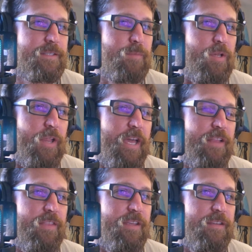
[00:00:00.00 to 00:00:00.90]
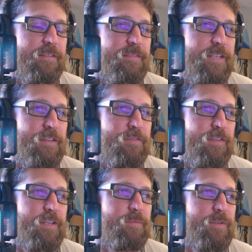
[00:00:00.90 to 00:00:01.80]
Glad that he
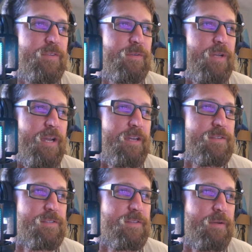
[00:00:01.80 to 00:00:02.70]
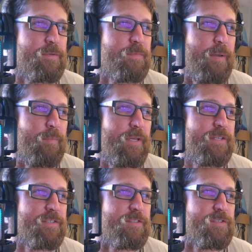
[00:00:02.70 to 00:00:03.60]
fit in with you guys. That was my
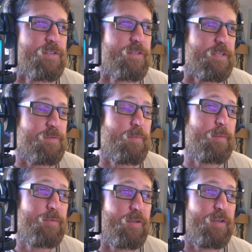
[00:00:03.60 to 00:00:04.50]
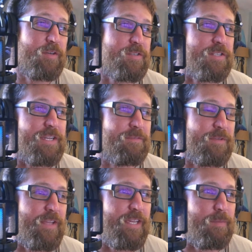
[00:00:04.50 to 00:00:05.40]
biggest concern. That's what people don't understand
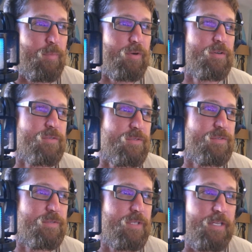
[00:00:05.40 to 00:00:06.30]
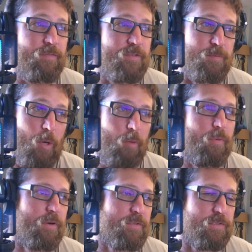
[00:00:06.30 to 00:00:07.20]
when they get birds, even small
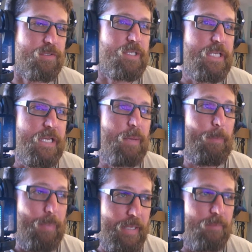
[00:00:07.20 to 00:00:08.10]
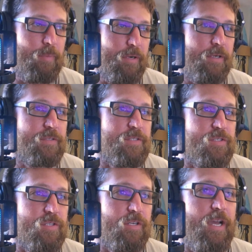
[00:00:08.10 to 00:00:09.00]
birds. Big birds in
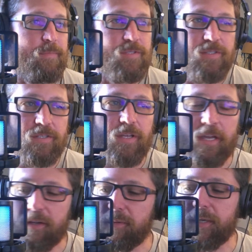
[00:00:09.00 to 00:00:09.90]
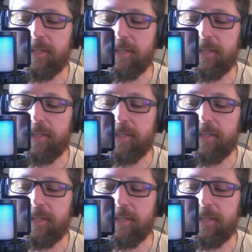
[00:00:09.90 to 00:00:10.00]
general. I'm still echoing.